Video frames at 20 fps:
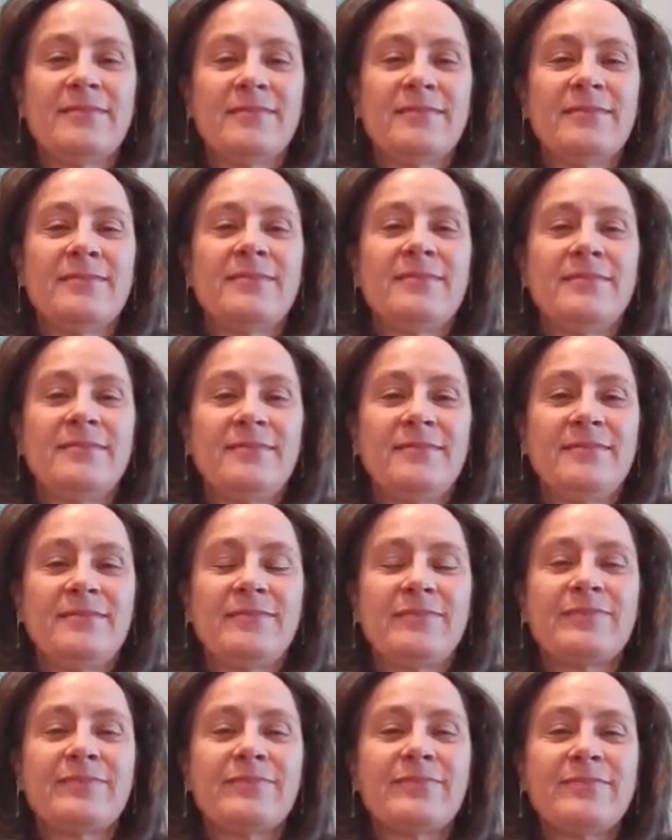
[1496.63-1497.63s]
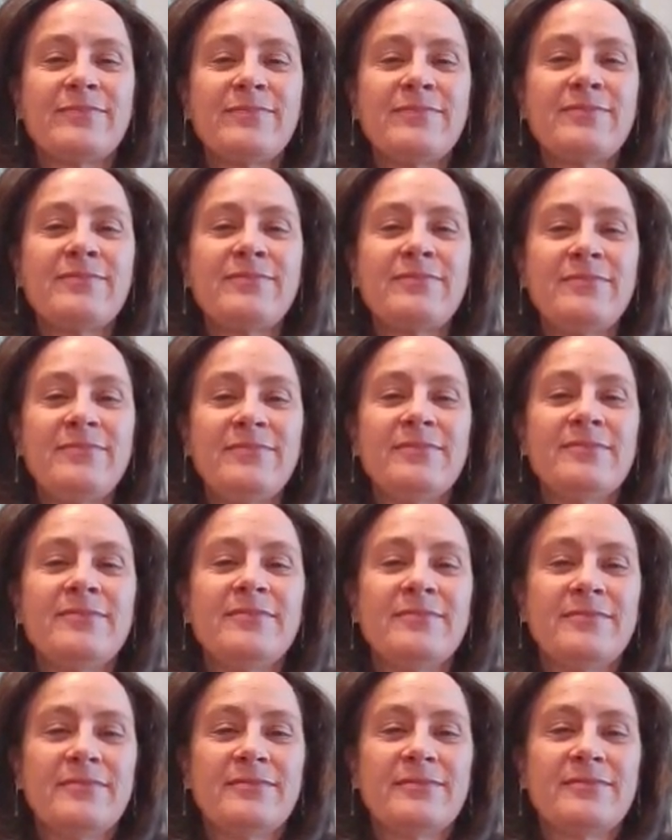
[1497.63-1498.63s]

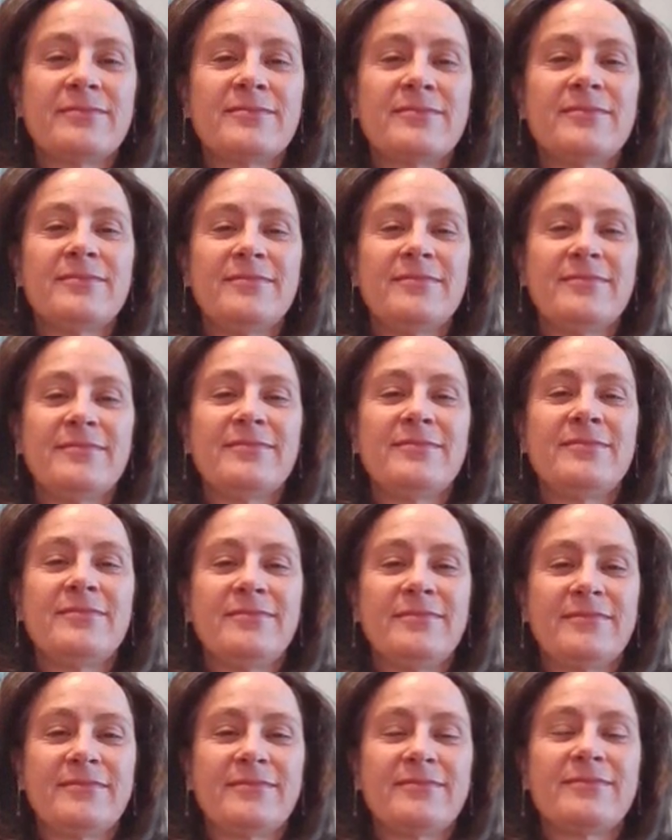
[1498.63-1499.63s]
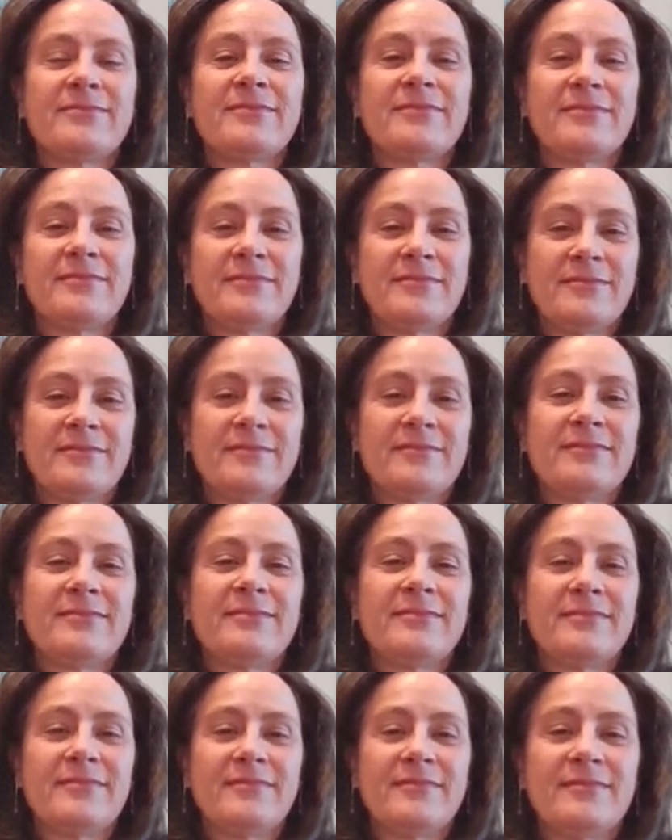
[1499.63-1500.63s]

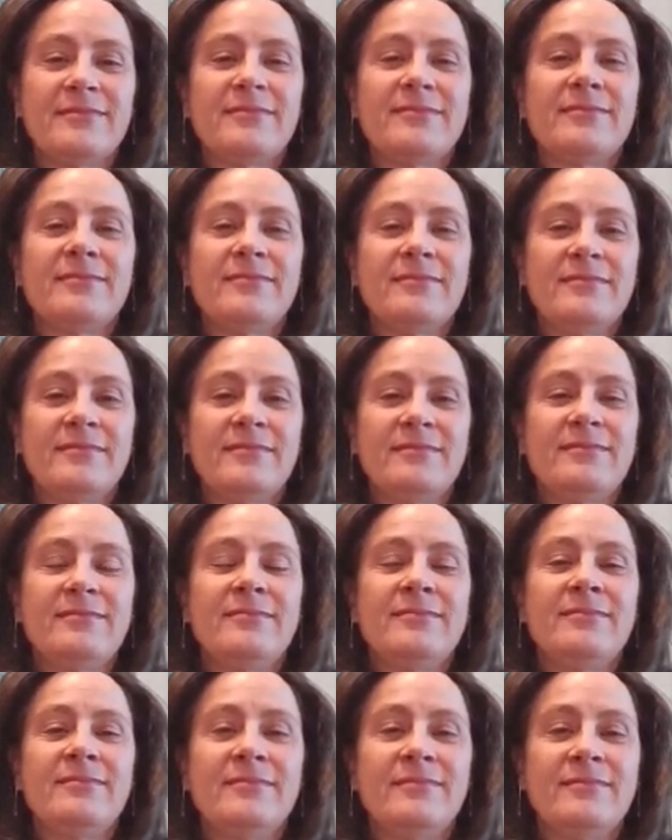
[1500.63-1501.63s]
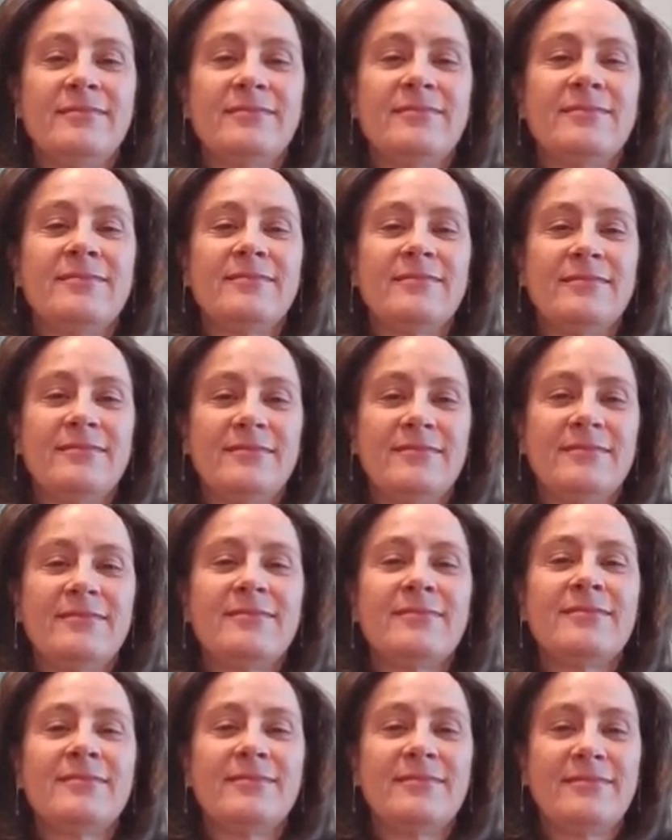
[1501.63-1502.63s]

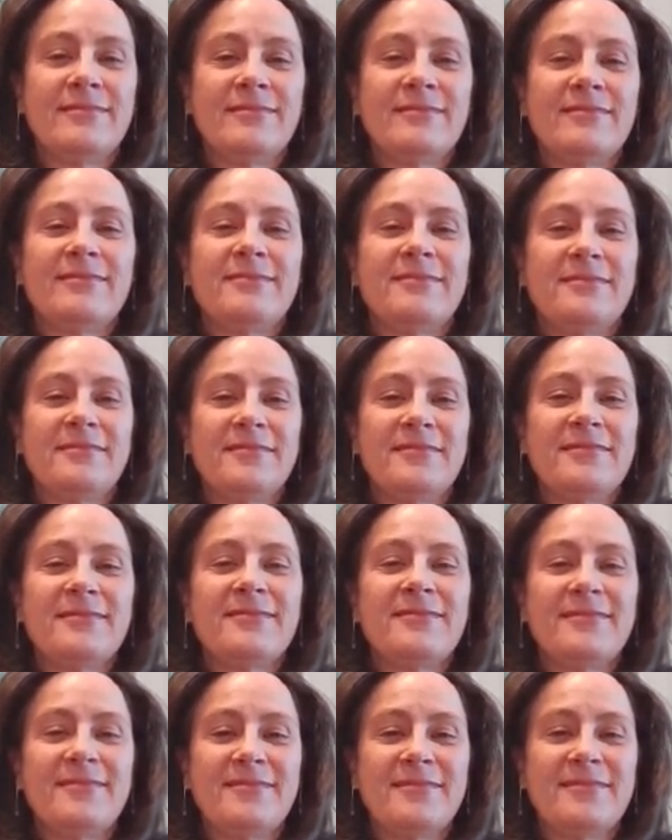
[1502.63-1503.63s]
[no speech]